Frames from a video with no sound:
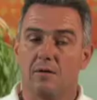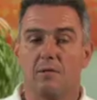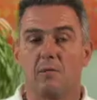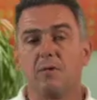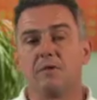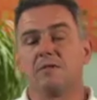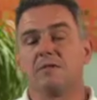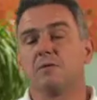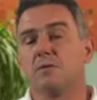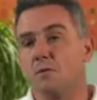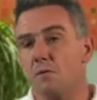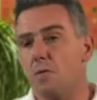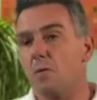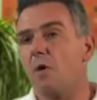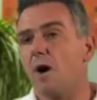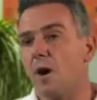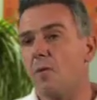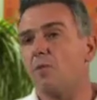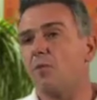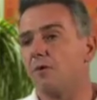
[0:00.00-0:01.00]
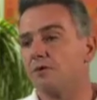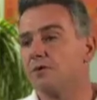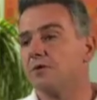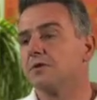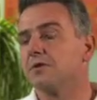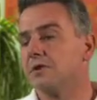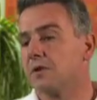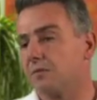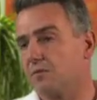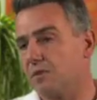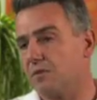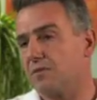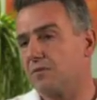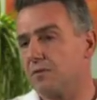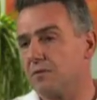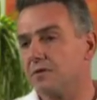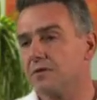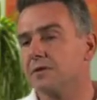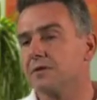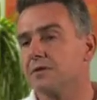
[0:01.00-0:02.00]
what they were producing
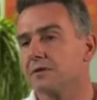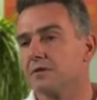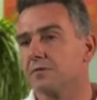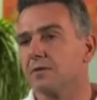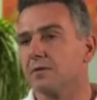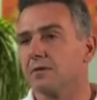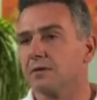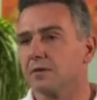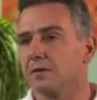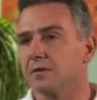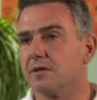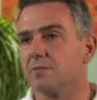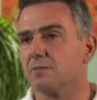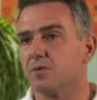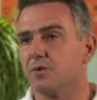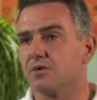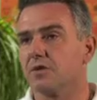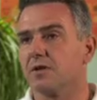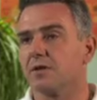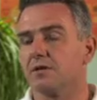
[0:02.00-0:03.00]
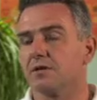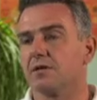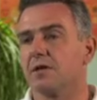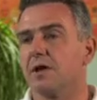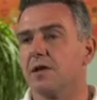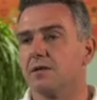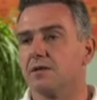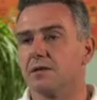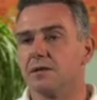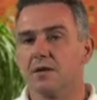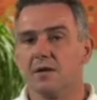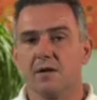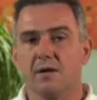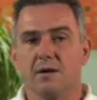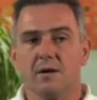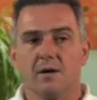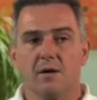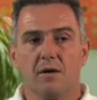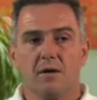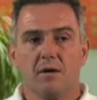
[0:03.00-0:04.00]
before this uh, this project start
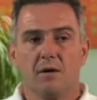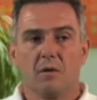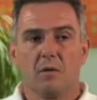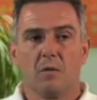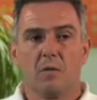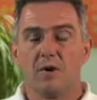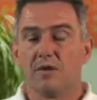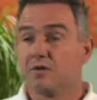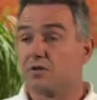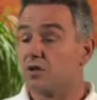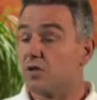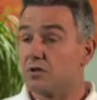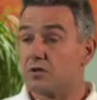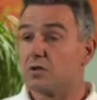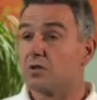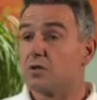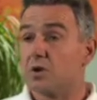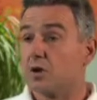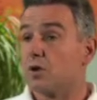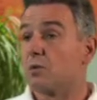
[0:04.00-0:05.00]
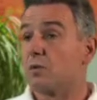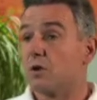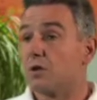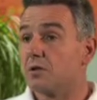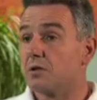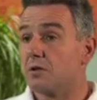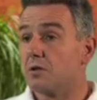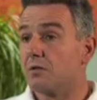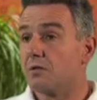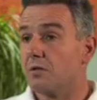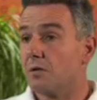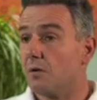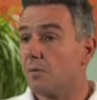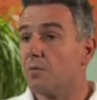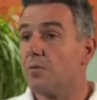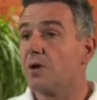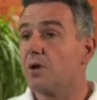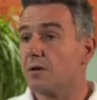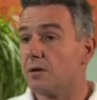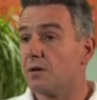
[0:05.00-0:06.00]
was just document, a
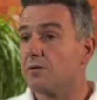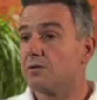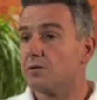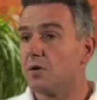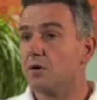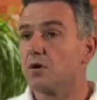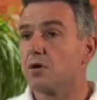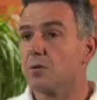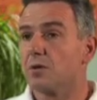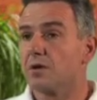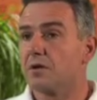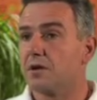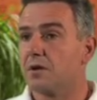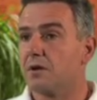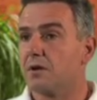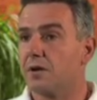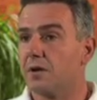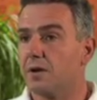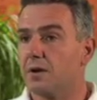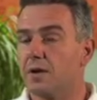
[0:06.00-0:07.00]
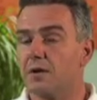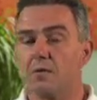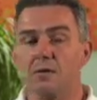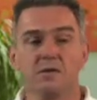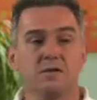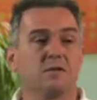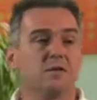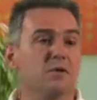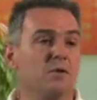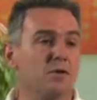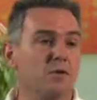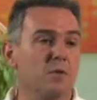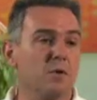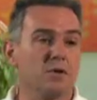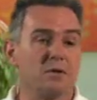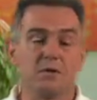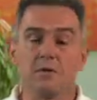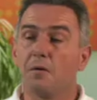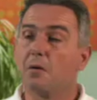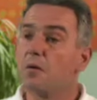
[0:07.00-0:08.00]
big document, and uh, it was a
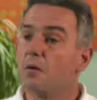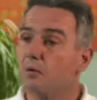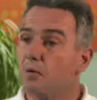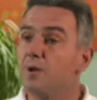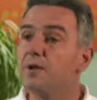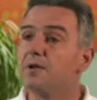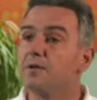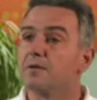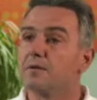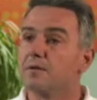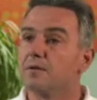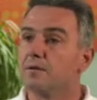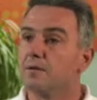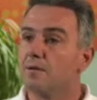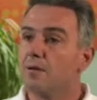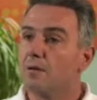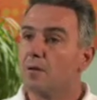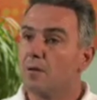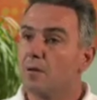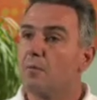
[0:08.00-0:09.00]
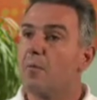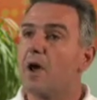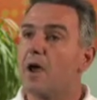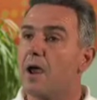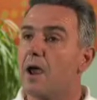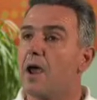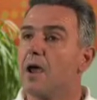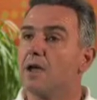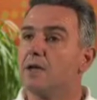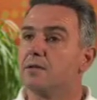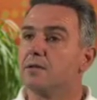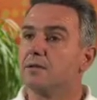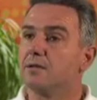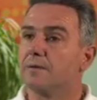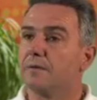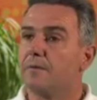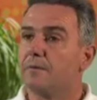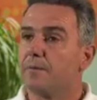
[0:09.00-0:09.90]
document uh, written by hand.